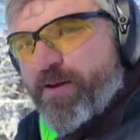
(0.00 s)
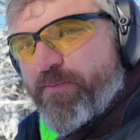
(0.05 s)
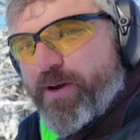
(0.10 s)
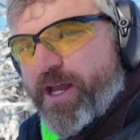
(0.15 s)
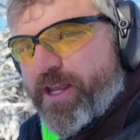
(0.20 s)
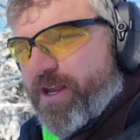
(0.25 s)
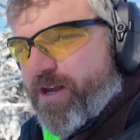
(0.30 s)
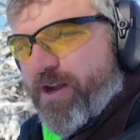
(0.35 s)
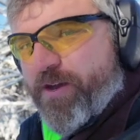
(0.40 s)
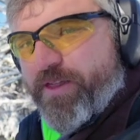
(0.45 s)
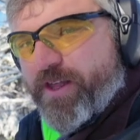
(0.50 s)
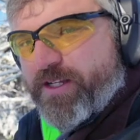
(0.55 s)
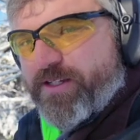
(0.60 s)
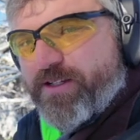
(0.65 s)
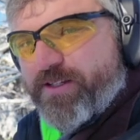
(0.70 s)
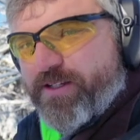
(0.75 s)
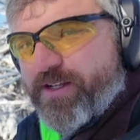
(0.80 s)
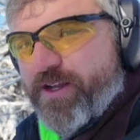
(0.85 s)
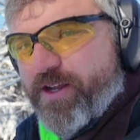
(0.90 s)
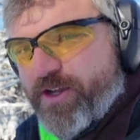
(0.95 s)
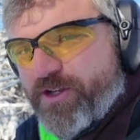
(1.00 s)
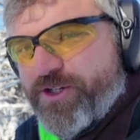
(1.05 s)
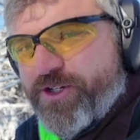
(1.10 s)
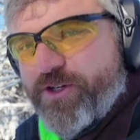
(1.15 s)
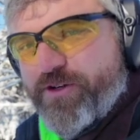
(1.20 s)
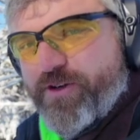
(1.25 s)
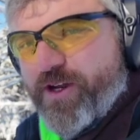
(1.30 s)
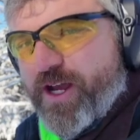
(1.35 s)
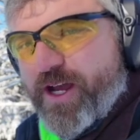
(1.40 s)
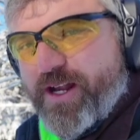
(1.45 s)
But you know, this is a good
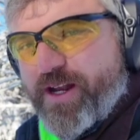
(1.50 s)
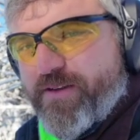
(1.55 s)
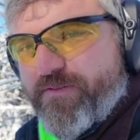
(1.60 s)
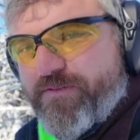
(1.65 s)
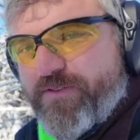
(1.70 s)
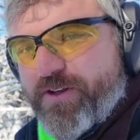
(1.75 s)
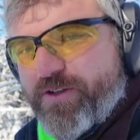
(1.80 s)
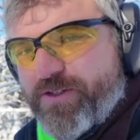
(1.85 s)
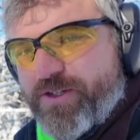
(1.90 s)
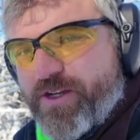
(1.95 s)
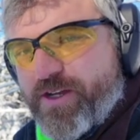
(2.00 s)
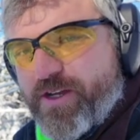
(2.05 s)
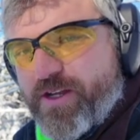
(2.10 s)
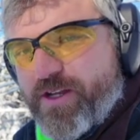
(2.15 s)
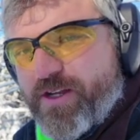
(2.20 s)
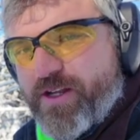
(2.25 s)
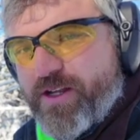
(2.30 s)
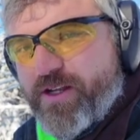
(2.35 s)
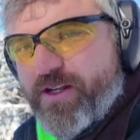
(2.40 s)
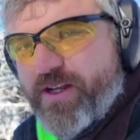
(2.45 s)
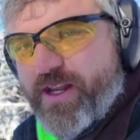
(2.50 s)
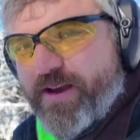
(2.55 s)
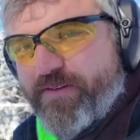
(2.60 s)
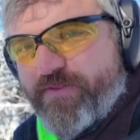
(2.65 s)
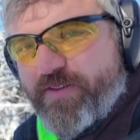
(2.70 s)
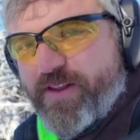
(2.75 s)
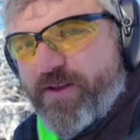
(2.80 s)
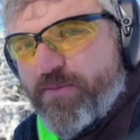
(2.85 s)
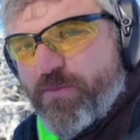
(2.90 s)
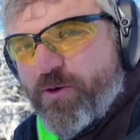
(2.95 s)
shooting gun. It feels good.
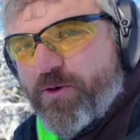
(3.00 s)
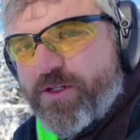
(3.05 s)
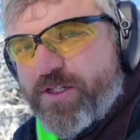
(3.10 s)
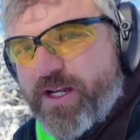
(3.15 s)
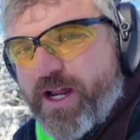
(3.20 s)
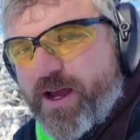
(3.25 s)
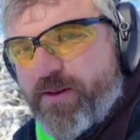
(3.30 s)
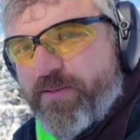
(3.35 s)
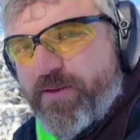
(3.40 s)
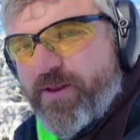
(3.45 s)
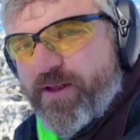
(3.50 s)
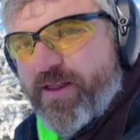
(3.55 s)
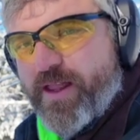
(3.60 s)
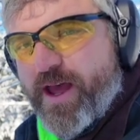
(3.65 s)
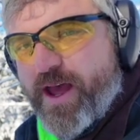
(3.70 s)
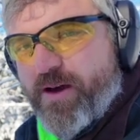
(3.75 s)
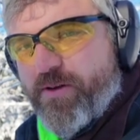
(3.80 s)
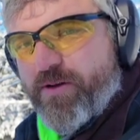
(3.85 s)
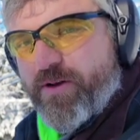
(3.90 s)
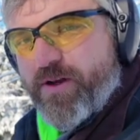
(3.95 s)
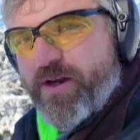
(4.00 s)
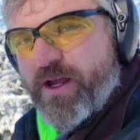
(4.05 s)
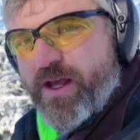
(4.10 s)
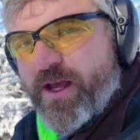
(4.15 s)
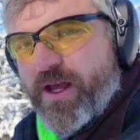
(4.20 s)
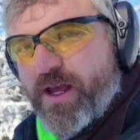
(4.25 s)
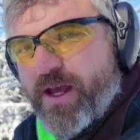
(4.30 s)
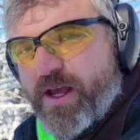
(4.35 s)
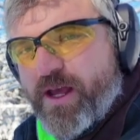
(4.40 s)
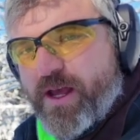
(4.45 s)
Definitely more snappy than that one.
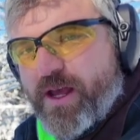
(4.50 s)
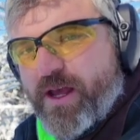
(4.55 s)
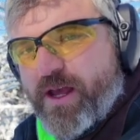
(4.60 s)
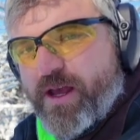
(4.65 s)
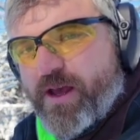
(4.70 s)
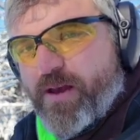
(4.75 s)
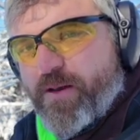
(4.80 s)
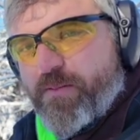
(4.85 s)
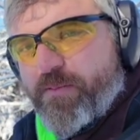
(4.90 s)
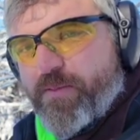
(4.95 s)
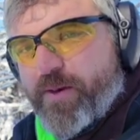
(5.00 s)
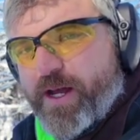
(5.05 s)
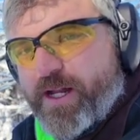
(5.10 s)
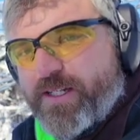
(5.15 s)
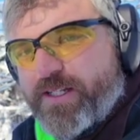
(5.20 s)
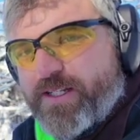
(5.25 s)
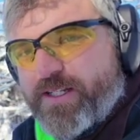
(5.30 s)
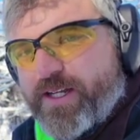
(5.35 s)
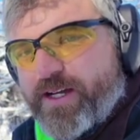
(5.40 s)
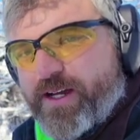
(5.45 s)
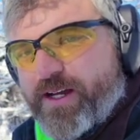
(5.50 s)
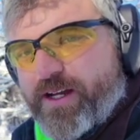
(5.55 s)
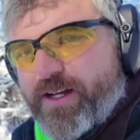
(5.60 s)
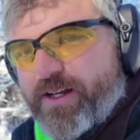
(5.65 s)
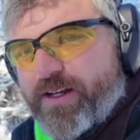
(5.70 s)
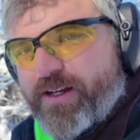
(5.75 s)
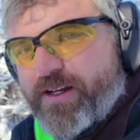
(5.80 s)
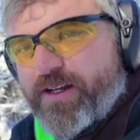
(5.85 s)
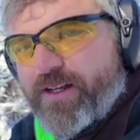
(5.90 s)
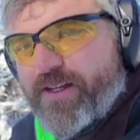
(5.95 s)
But
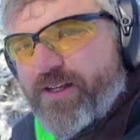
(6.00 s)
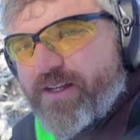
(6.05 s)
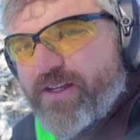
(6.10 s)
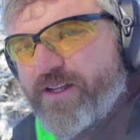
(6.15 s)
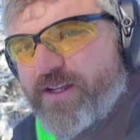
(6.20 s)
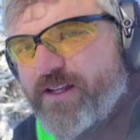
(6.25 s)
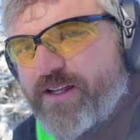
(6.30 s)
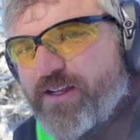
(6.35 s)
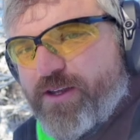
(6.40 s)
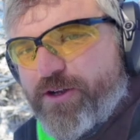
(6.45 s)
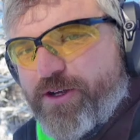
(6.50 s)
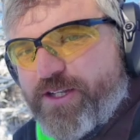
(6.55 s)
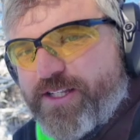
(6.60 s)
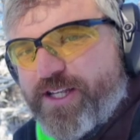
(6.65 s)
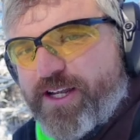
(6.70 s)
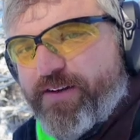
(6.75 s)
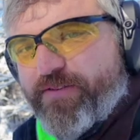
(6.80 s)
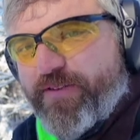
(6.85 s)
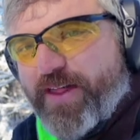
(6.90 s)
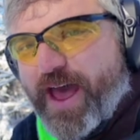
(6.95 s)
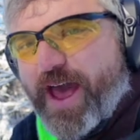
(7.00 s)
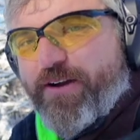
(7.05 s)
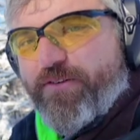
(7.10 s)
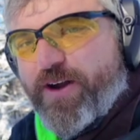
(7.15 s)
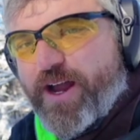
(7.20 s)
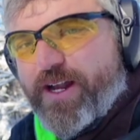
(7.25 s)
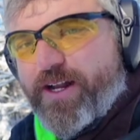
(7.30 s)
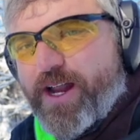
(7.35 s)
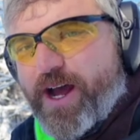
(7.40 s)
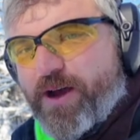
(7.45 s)
you can see if that
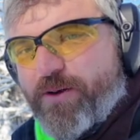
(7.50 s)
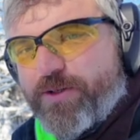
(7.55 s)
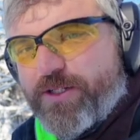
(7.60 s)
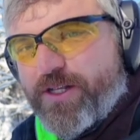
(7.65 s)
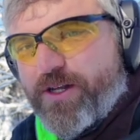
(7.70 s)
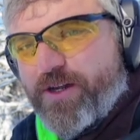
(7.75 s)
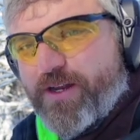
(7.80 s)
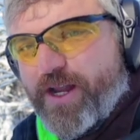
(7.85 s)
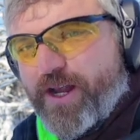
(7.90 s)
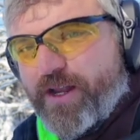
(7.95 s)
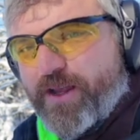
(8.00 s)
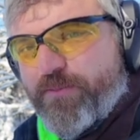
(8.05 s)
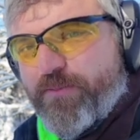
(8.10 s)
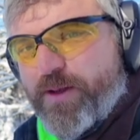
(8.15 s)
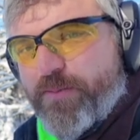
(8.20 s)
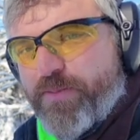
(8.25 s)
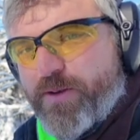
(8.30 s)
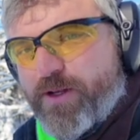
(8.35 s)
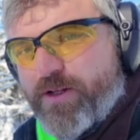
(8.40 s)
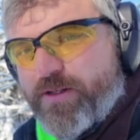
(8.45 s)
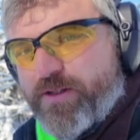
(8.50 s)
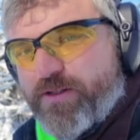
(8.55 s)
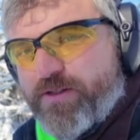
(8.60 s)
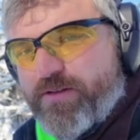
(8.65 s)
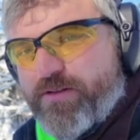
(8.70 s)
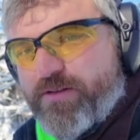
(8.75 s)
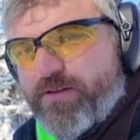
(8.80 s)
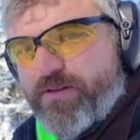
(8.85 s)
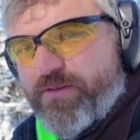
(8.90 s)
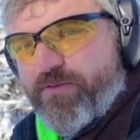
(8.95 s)
red dot was on, I could be putting
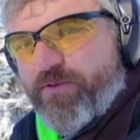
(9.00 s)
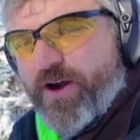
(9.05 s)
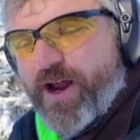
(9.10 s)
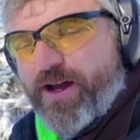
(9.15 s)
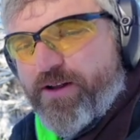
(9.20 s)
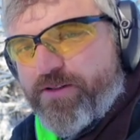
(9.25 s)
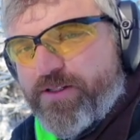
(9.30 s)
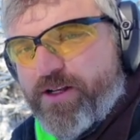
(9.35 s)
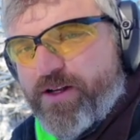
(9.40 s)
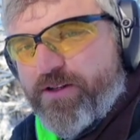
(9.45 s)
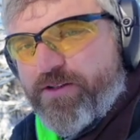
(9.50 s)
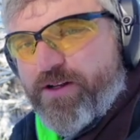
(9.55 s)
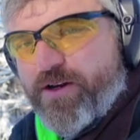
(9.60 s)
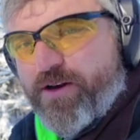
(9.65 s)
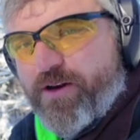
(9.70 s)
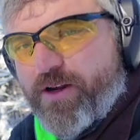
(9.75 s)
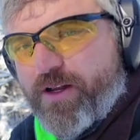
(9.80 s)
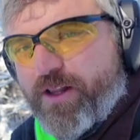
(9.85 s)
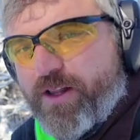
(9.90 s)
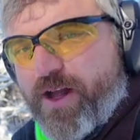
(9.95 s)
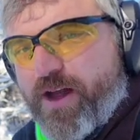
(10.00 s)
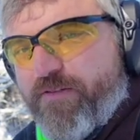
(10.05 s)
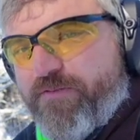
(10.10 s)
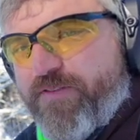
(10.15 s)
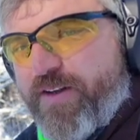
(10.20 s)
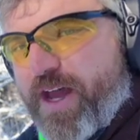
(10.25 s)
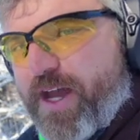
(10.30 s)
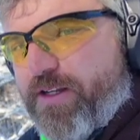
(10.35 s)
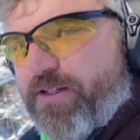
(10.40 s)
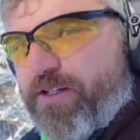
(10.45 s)
rounds on target a lot
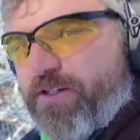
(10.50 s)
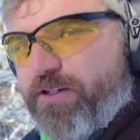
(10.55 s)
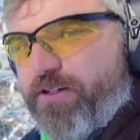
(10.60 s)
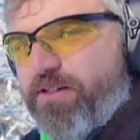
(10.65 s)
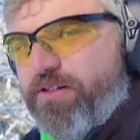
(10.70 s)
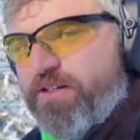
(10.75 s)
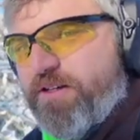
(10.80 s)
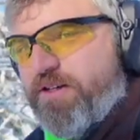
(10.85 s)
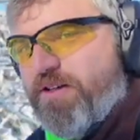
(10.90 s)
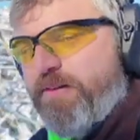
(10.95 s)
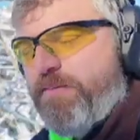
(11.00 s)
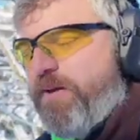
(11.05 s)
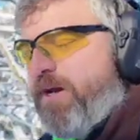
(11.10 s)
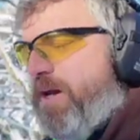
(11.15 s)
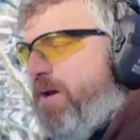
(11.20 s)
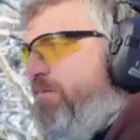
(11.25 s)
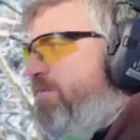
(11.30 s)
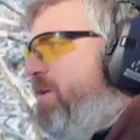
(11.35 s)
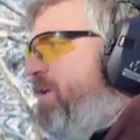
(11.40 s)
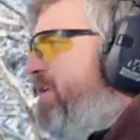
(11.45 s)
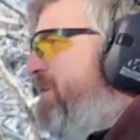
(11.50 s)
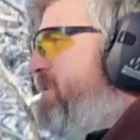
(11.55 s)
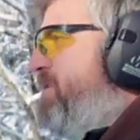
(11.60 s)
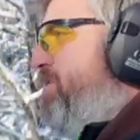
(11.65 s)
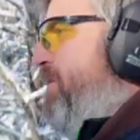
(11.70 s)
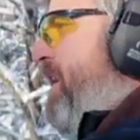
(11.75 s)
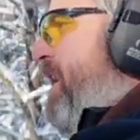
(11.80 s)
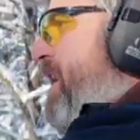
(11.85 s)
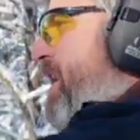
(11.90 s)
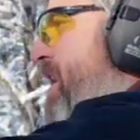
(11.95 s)
faster. So let me empty
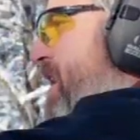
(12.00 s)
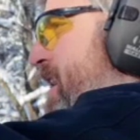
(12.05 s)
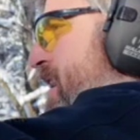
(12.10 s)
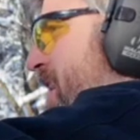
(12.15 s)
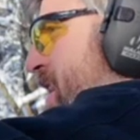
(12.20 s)
this mag.